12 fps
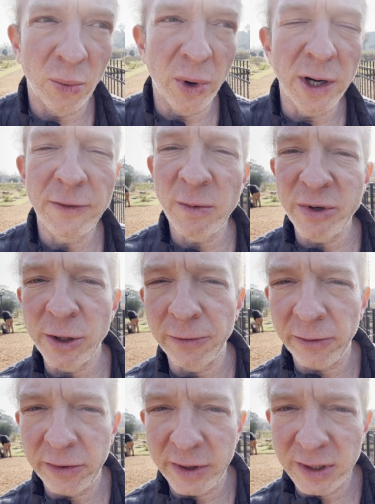One of the
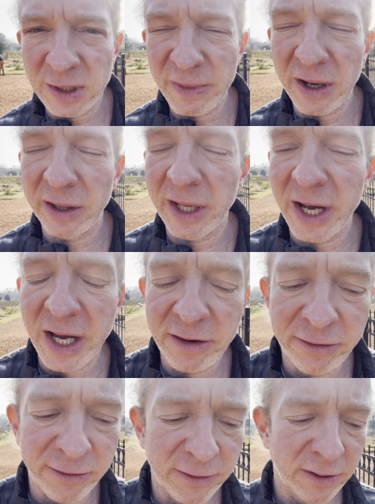beautiful things about
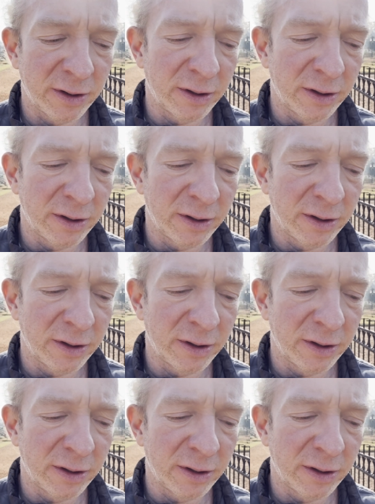life